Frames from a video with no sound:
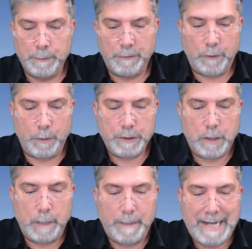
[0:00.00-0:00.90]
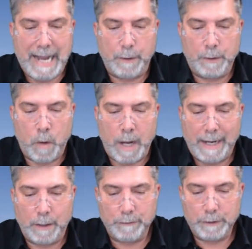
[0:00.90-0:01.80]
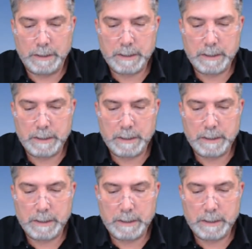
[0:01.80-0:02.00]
Before we talk about how and why, however,